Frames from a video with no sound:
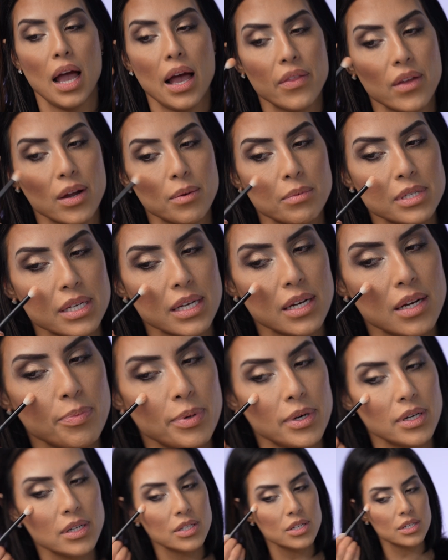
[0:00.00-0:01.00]
And then I'm just gonna
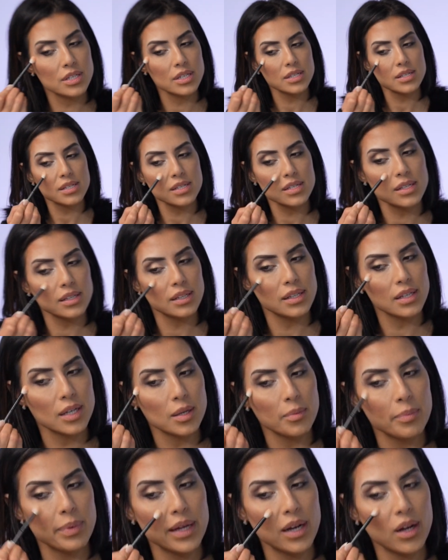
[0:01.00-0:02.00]
put just a
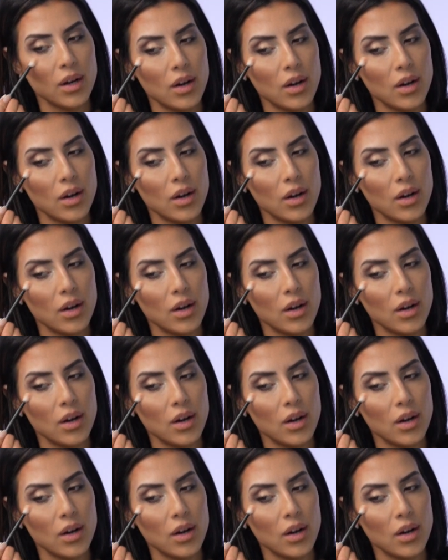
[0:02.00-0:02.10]
little bit